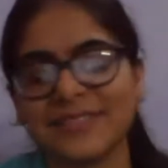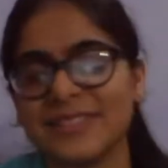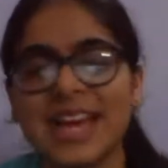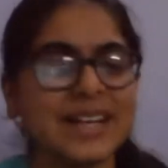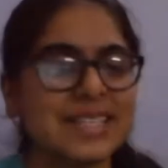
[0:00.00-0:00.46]

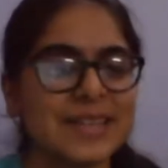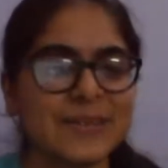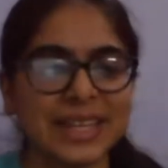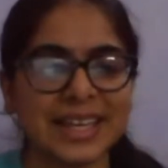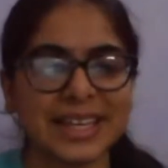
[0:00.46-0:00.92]
there is
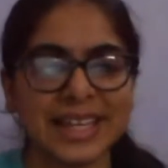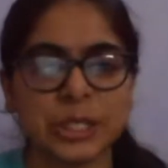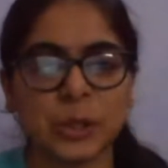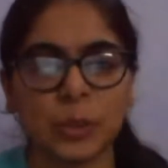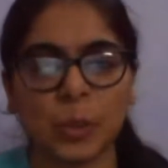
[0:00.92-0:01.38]
something
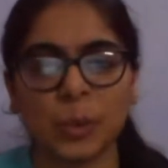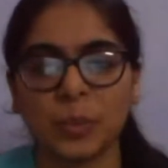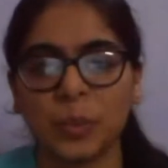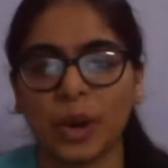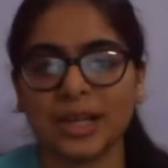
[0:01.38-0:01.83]
that you
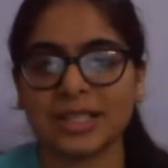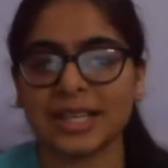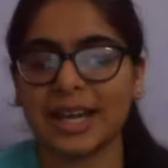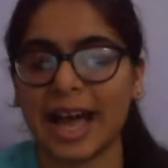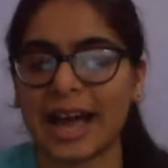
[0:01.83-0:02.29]
would
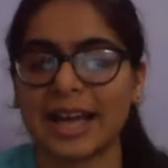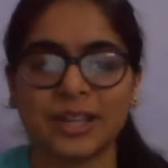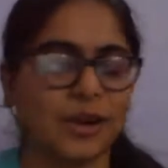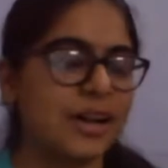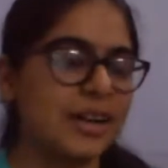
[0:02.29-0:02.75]
want in a
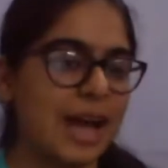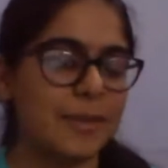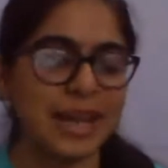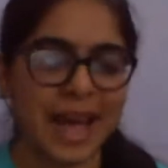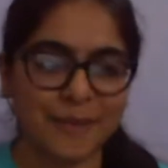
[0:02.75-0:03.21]
hackathon,
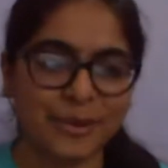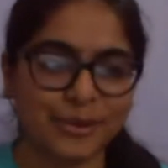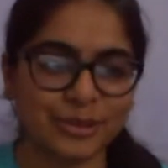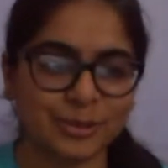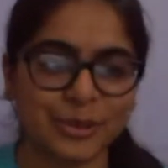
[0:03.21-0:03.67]
I mean, I'm
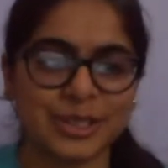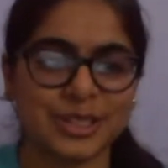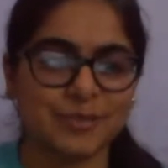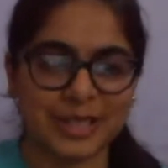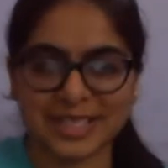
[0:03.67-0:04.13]
your go-to
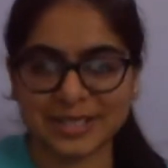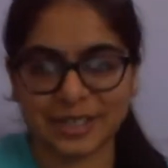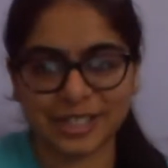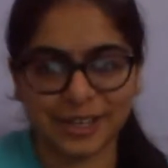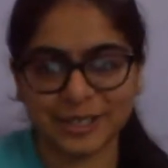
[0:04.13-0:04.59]
person. Please
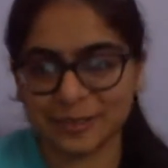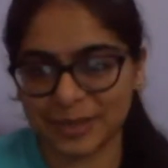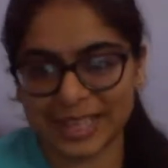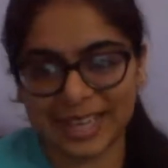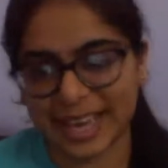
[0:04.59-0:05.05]
reach out to
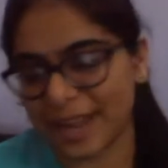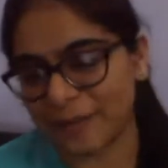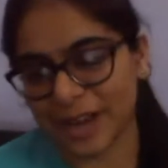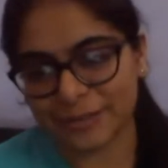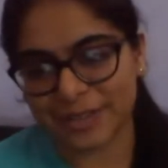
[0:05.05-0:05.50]
me, and
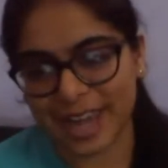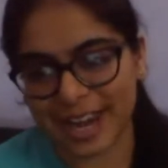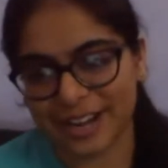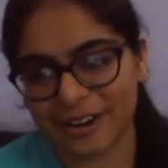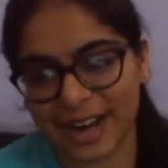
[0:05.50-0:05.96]
I would love to
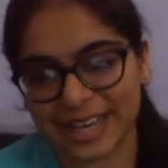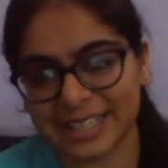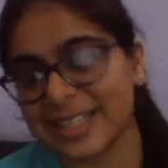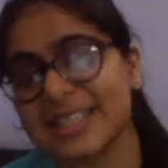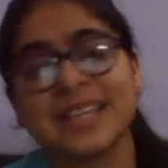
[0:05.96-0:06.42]
hear your
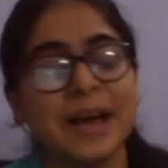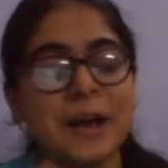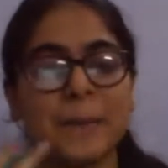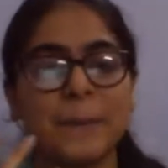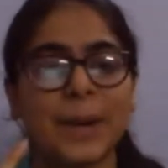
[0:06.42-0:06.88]
ideas.
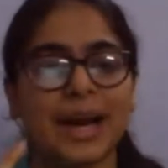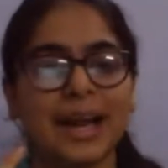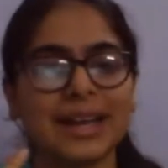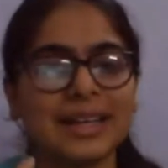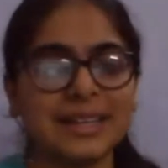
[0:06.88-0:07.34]

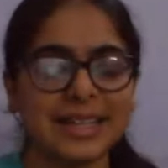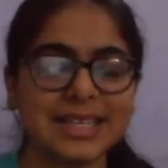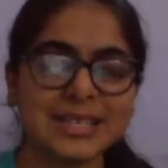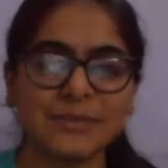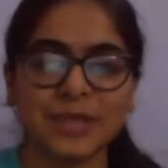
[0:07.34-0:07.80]
But in
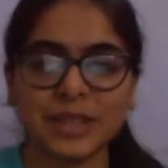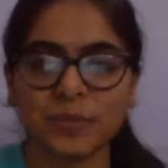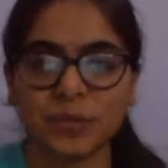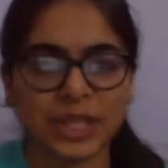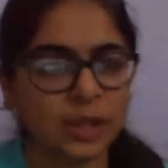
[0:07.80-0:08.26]

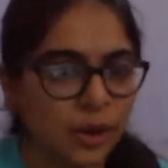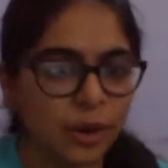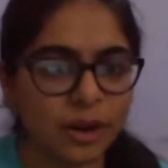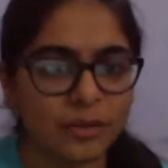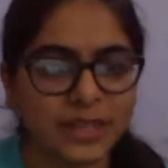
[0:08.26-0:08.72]

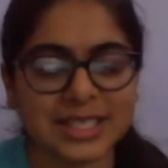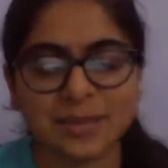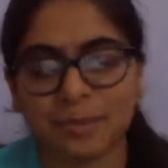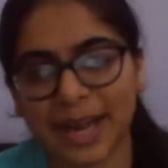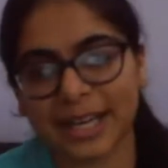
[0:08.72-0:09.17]
all of
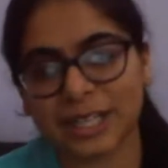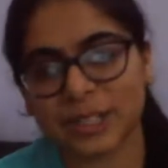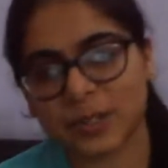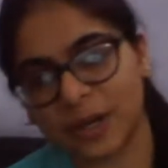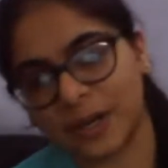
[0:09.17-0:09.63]
this, my